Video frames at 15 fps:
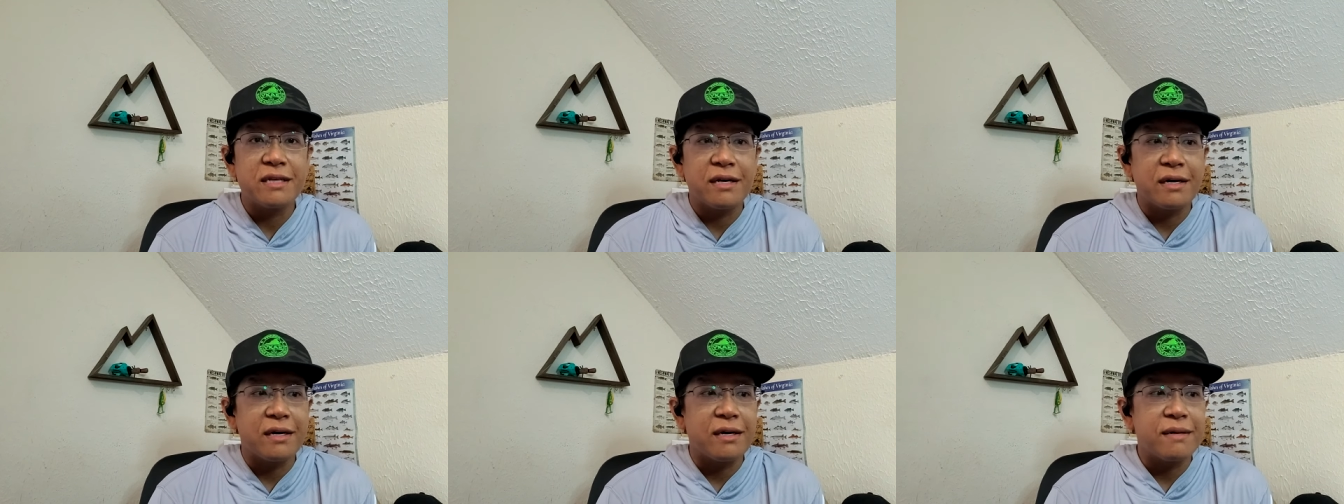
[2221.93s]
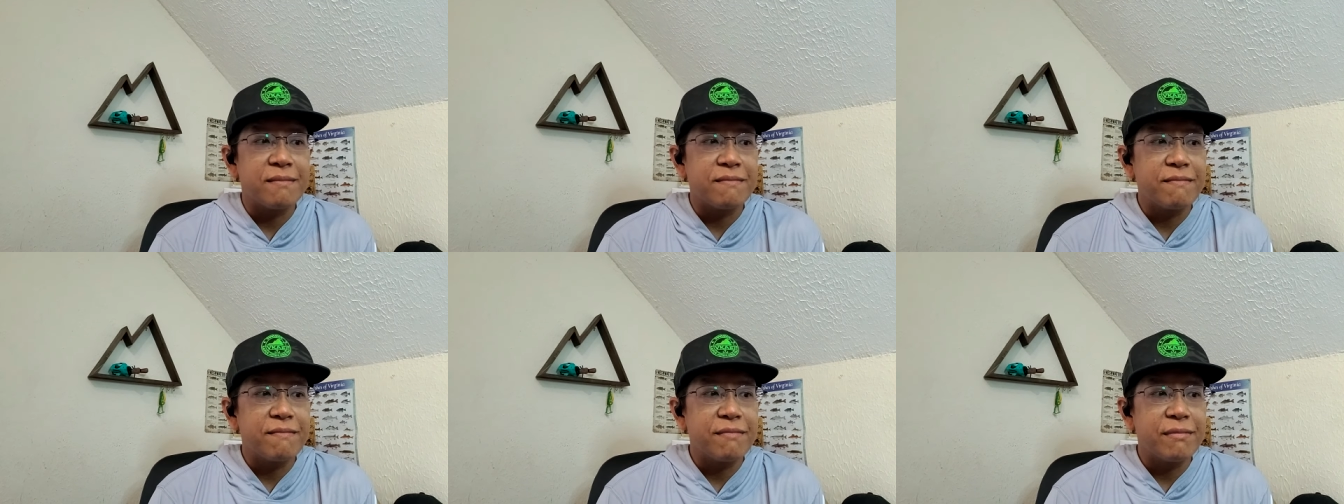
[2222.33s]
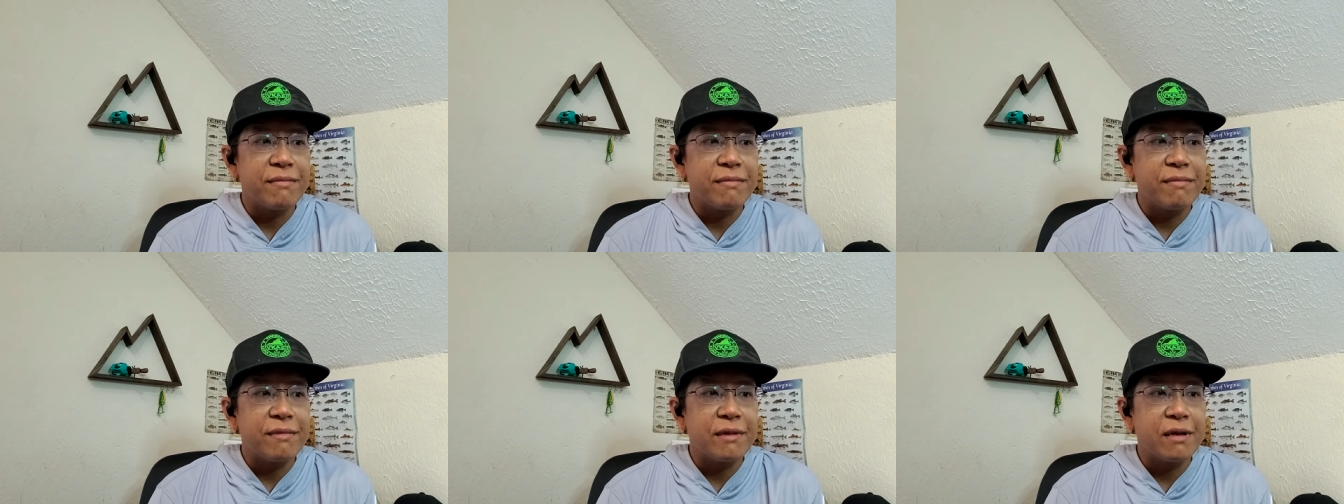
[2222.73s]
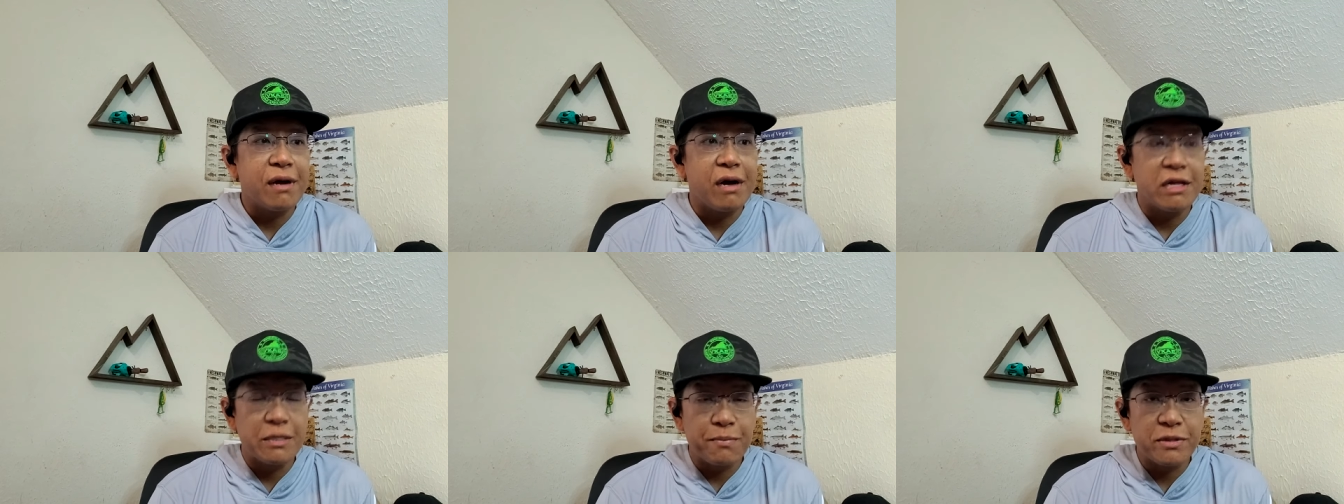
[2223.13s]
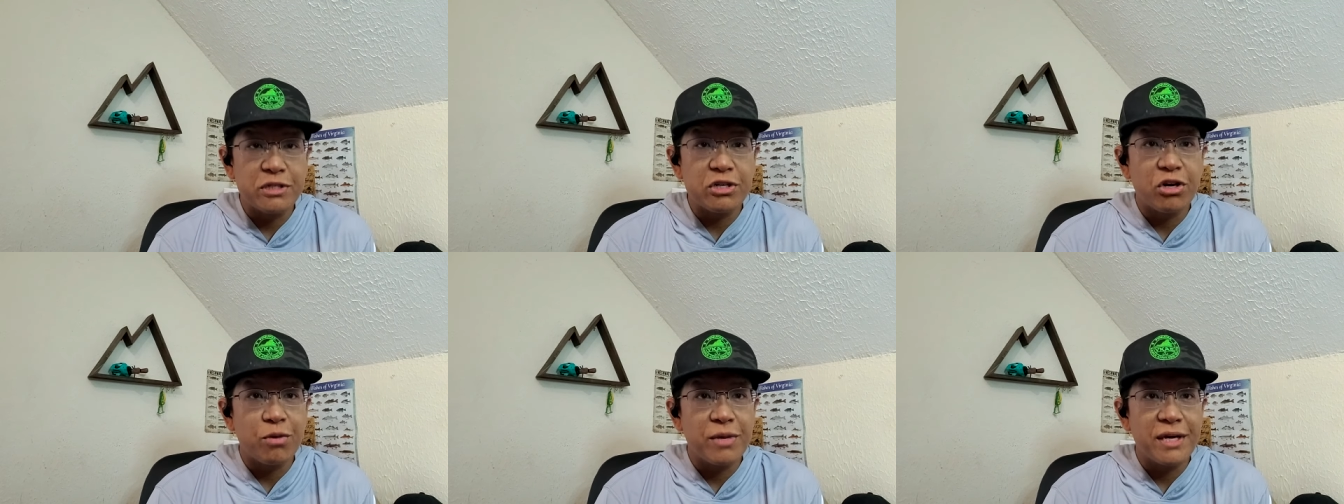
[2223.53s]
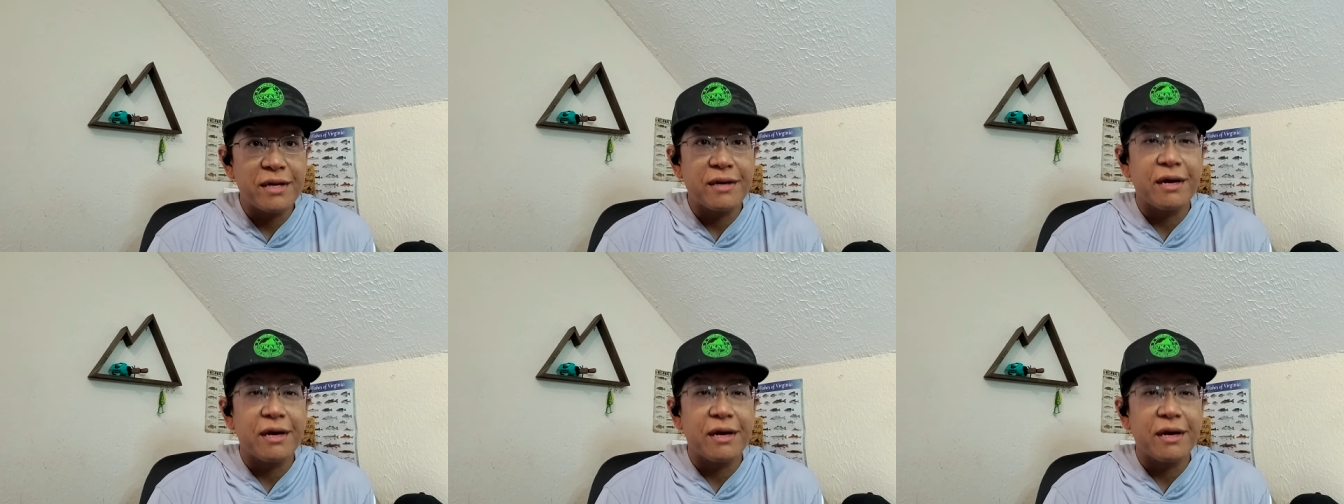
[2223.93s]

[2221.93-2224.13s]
uh, on the Potomac,